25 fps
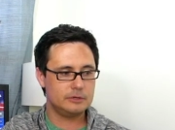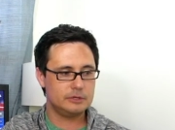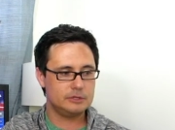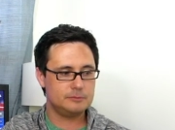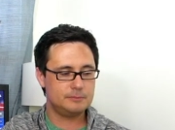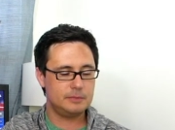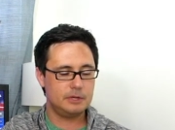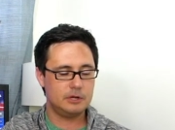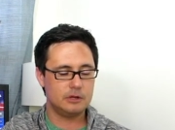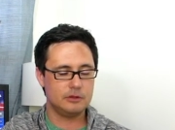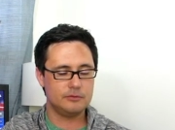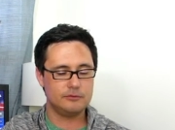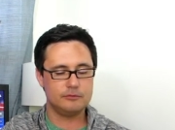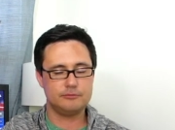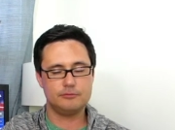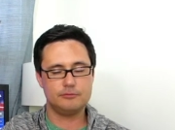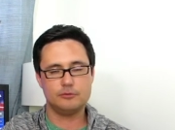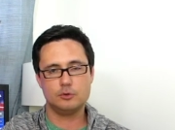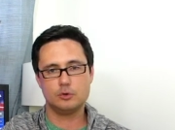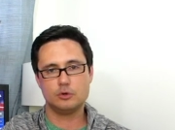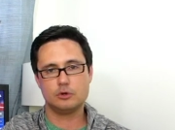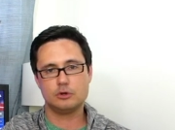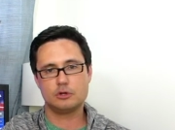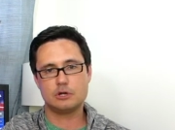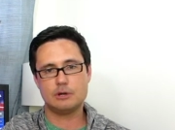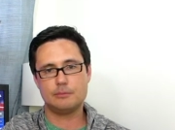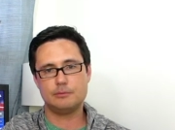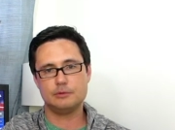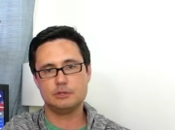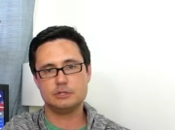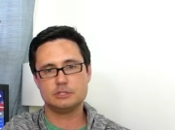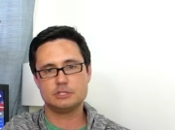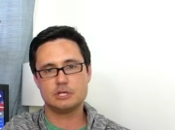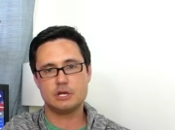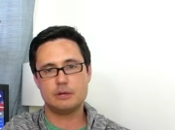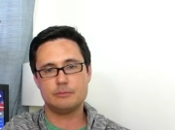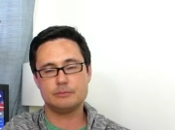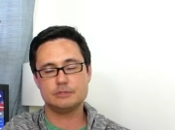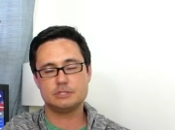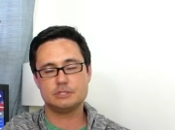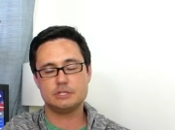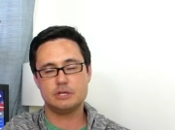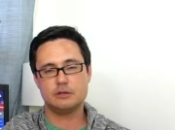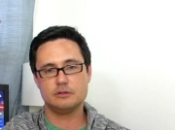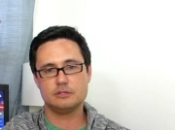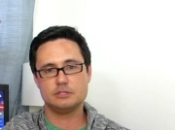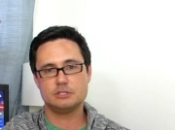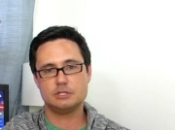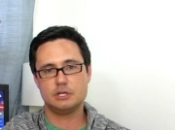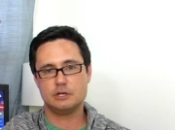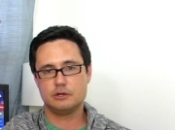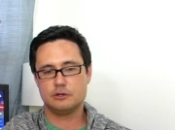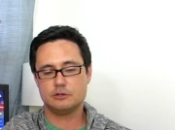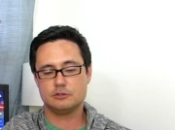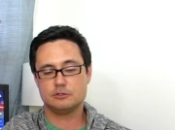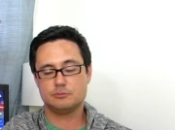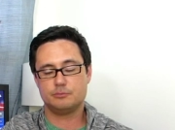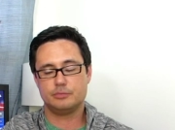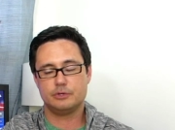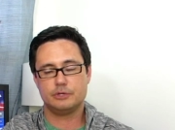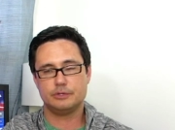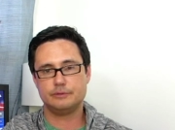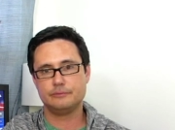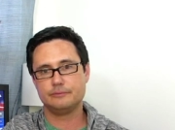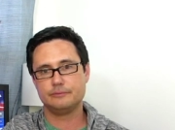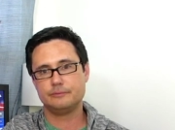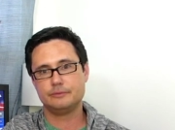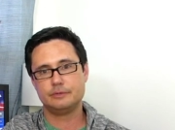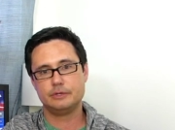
He's peed on the floor a couple of times downstairs, but